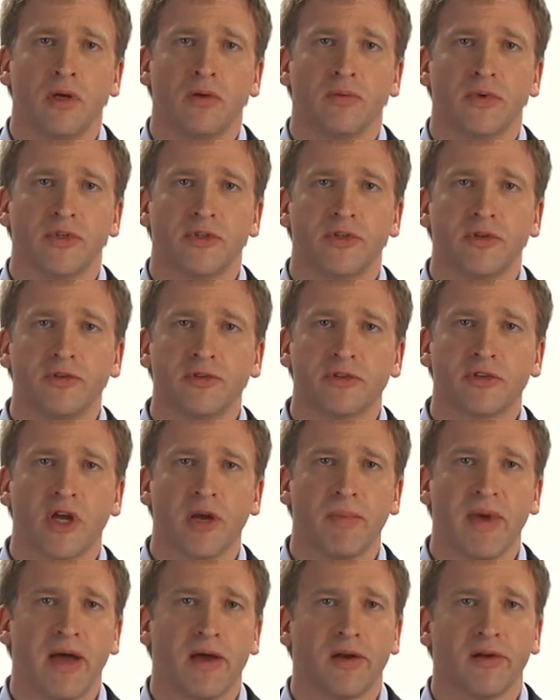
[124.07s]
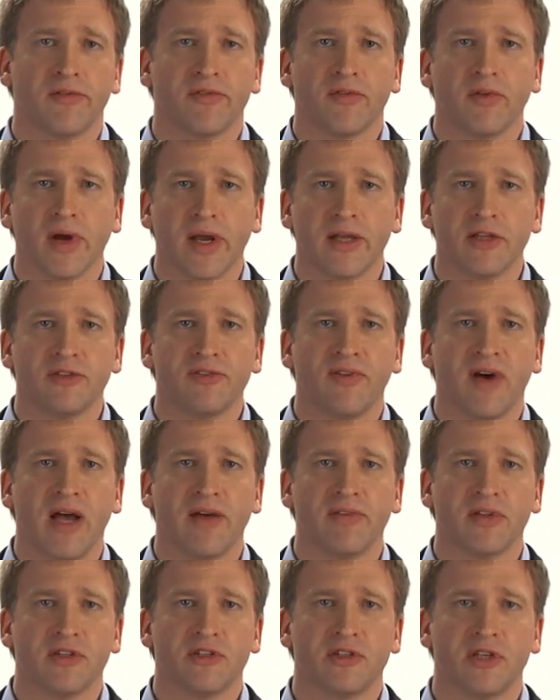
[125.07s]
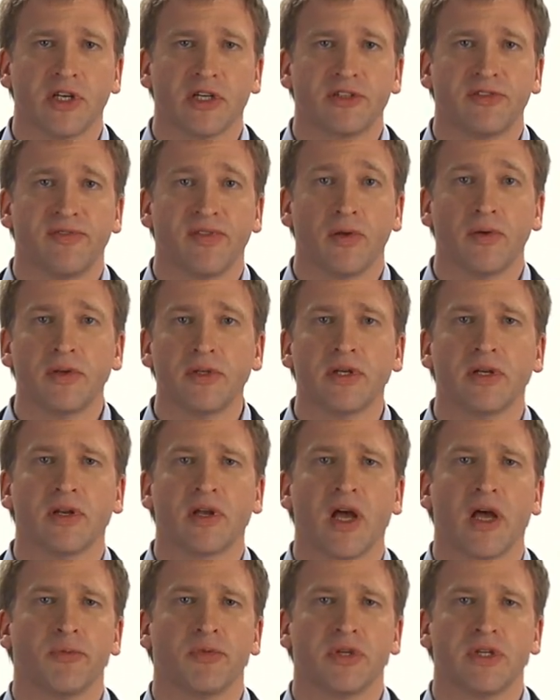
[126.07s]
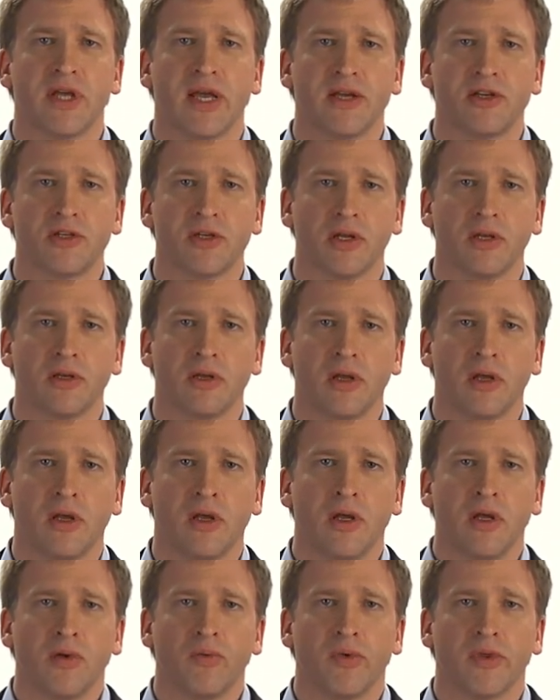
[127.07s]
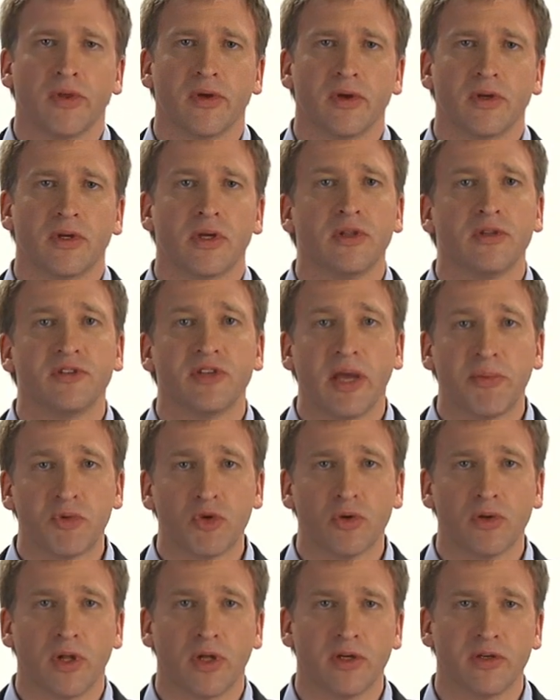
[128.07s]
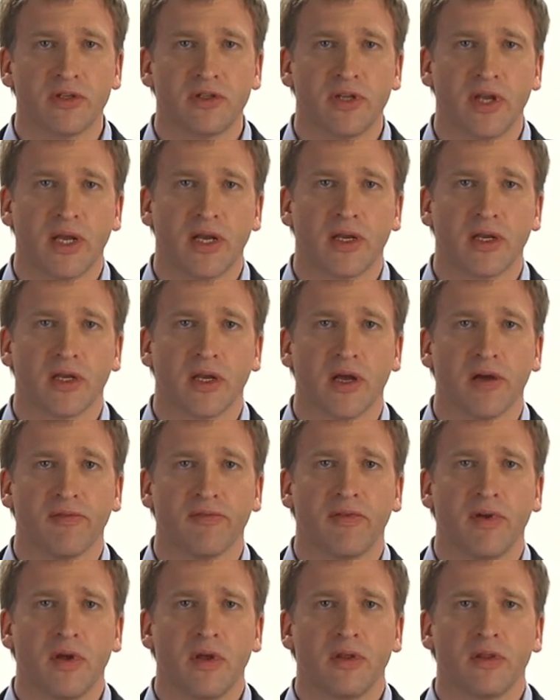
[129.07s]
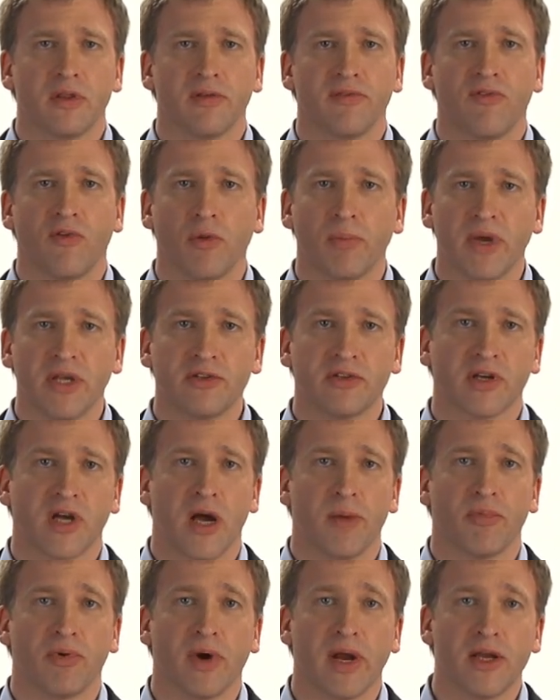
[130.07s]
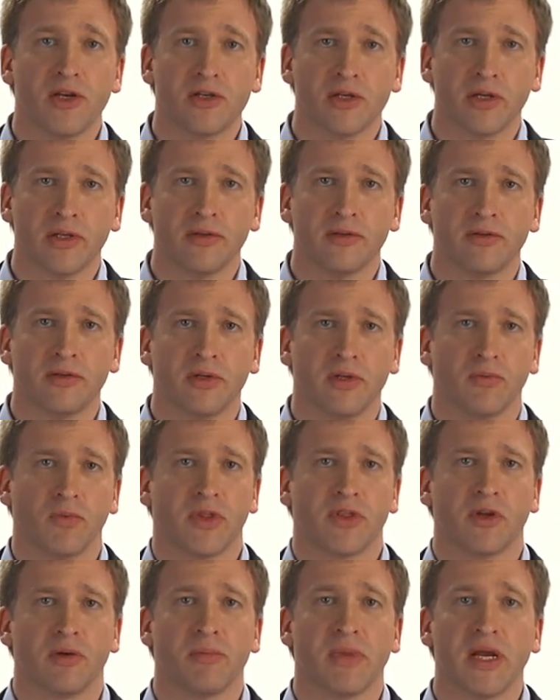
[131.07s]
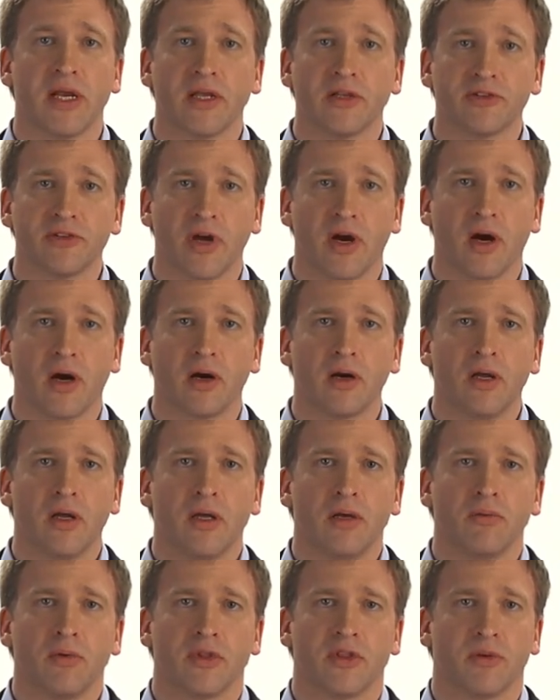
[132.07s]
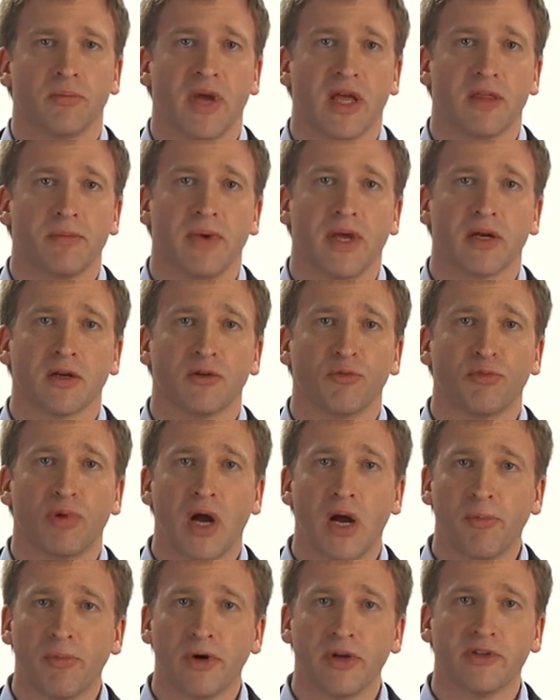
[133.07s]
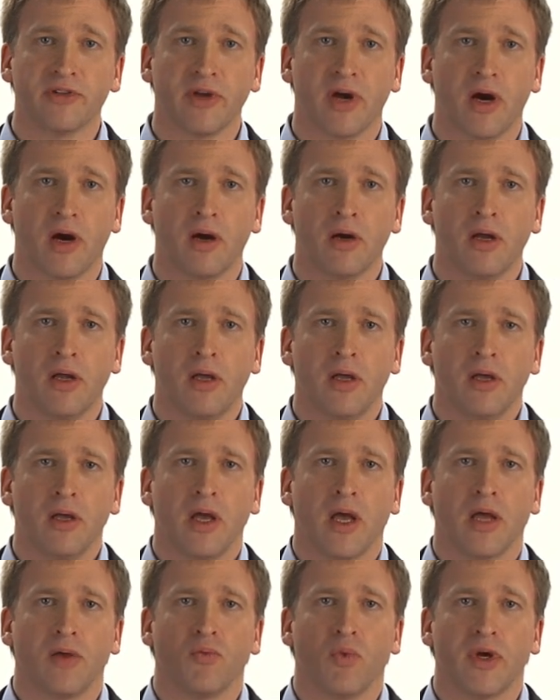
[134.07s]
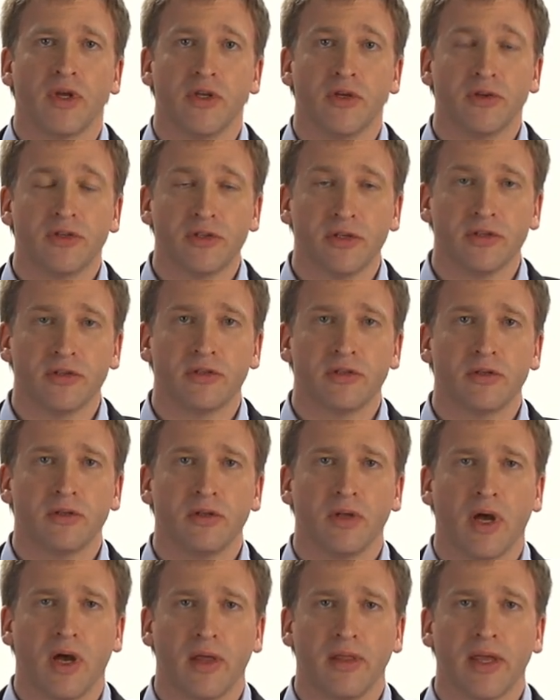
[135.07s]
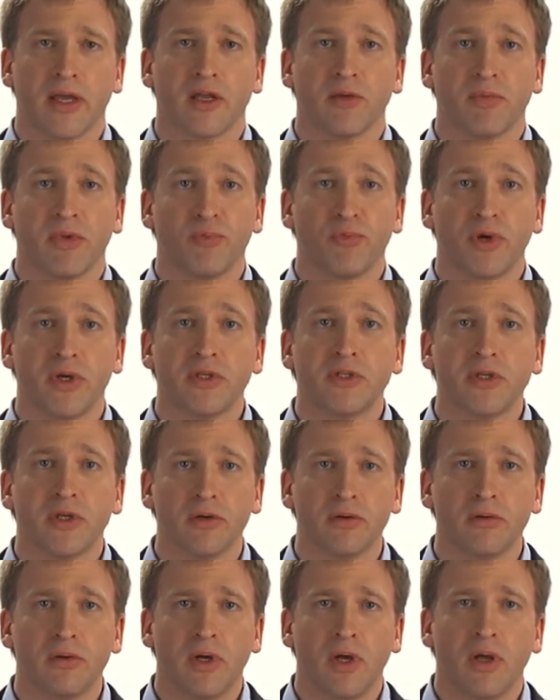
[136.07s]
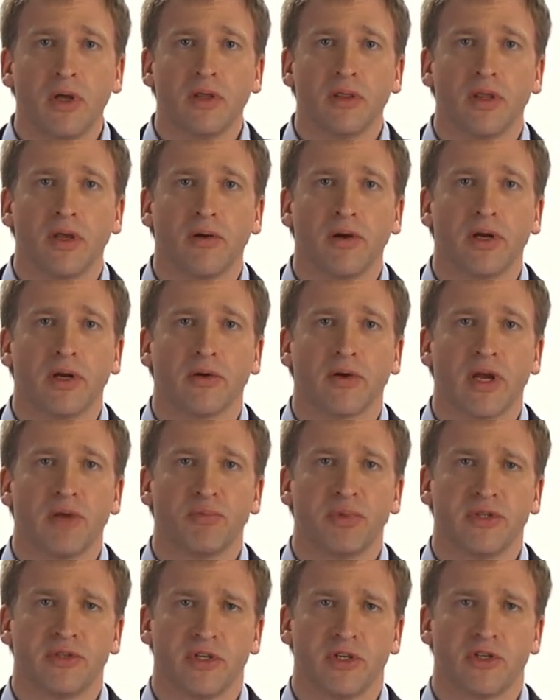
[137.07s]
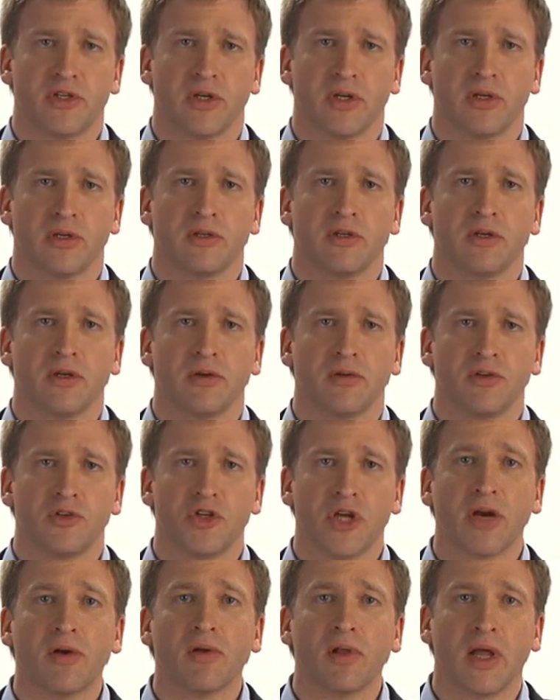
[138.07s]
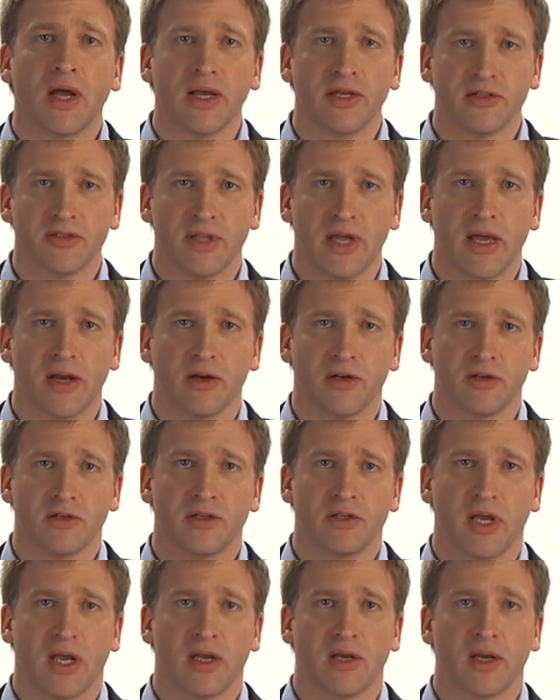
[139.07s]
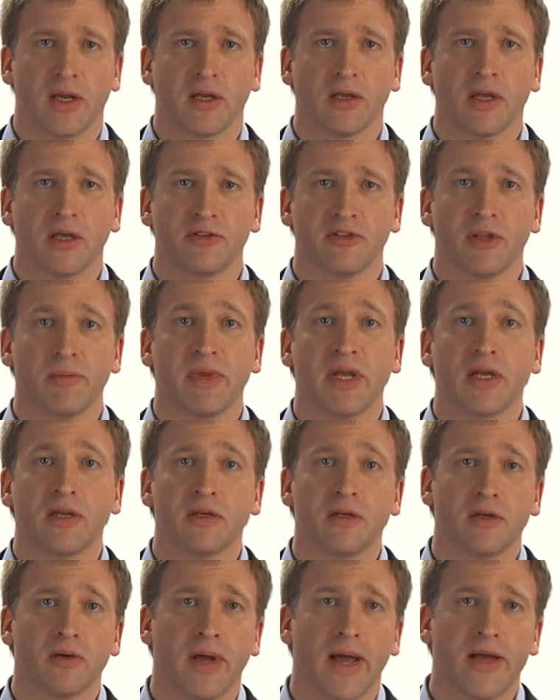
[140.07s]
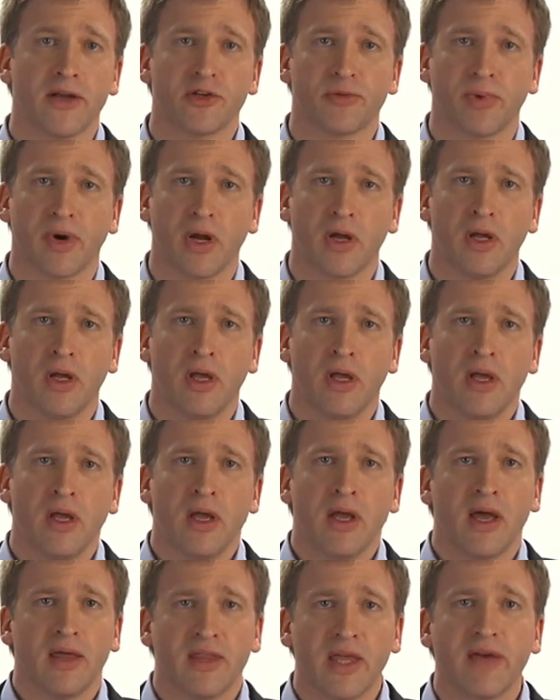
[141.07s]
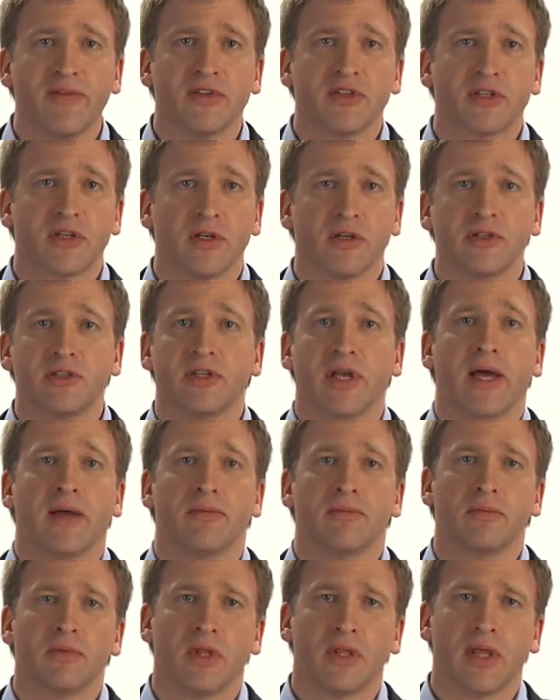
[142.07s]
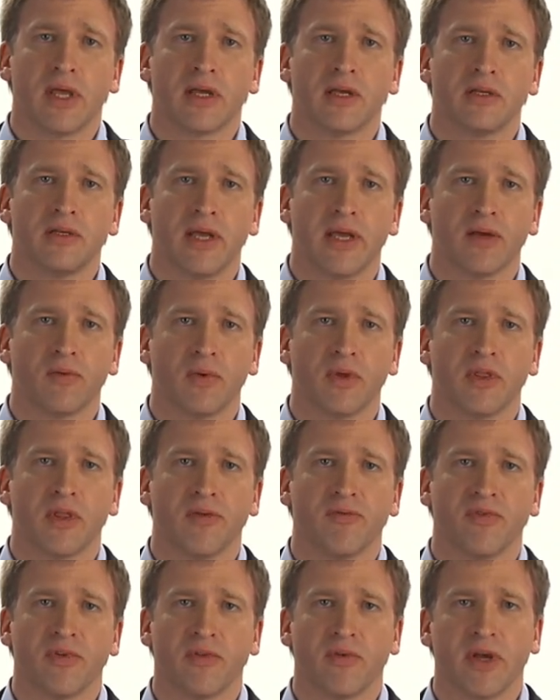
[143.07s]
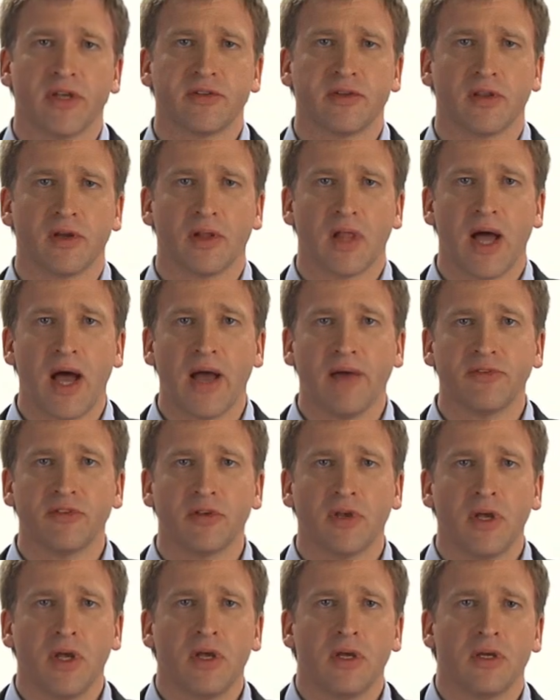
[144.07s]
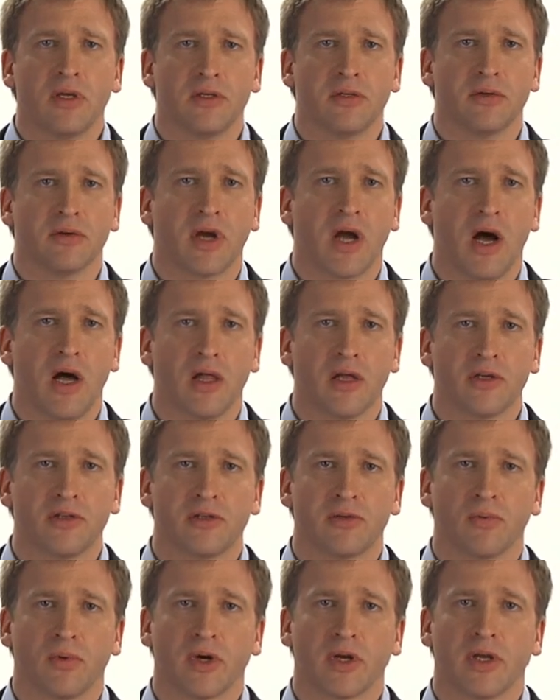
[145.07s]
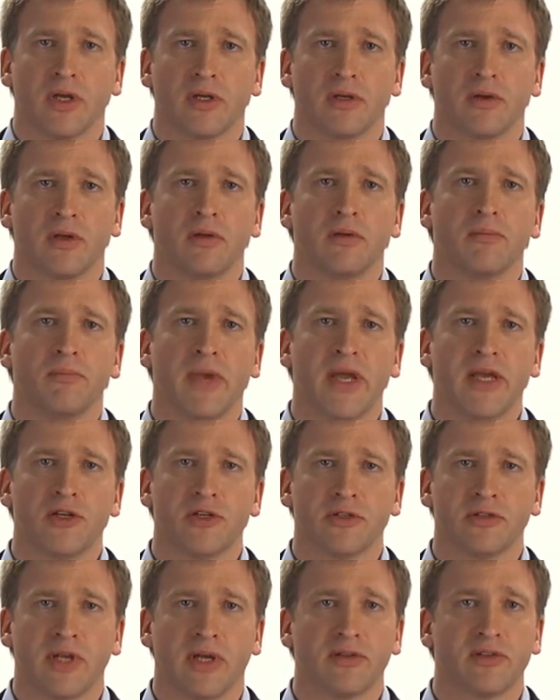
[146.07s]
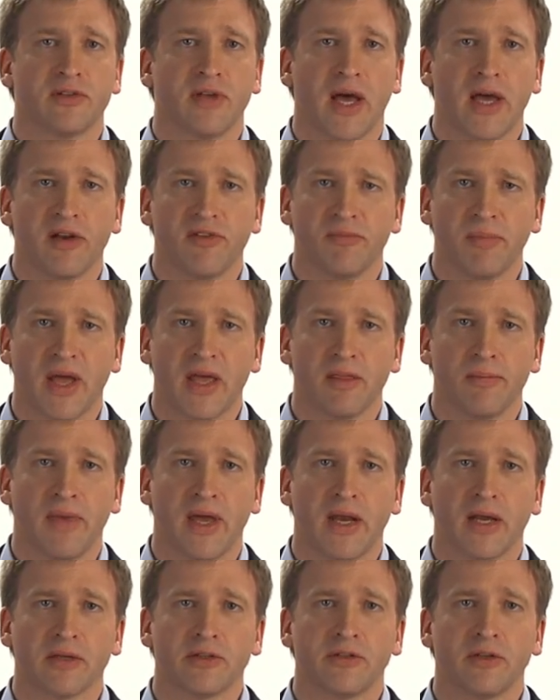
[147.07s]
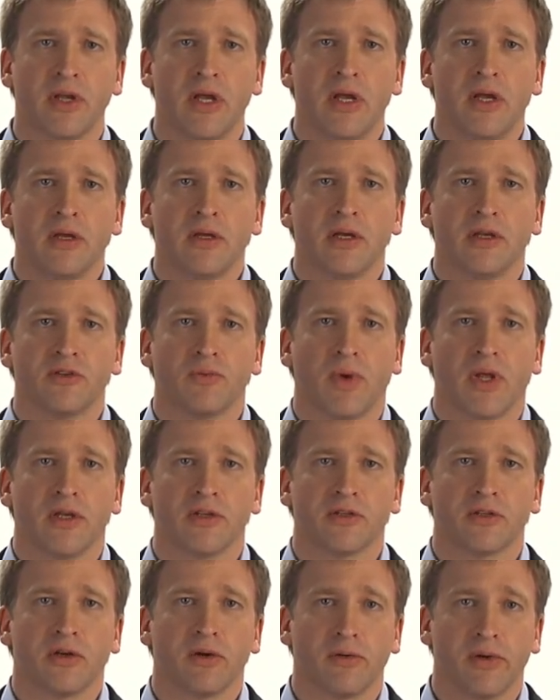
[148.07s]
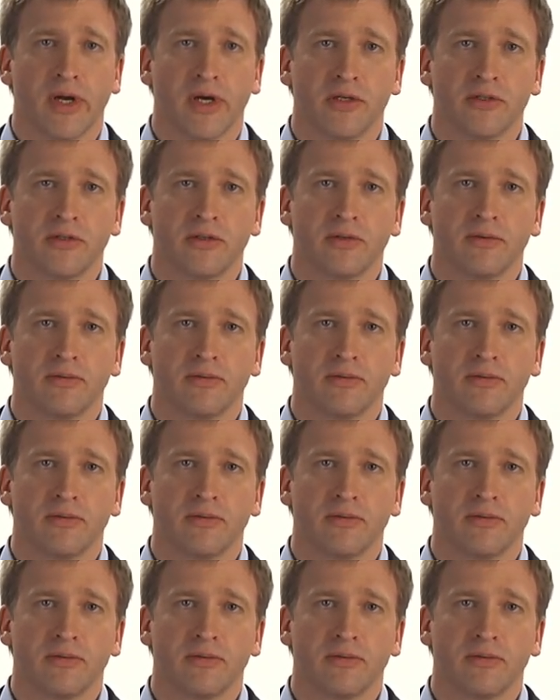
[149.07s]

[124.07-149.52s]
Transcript: When students come out of grades 5 and 6 fluent in computation, with good conceptual understanding of the four basic operations and what their meanings are, what their mathematical properties are, and what uses they can be put to, they're in a great position to generalize that understanding as they begin to do algebra, and they have a skill set that they can take with them for the rest of their lives into college, work in majors outside of mathematics, as well as careers.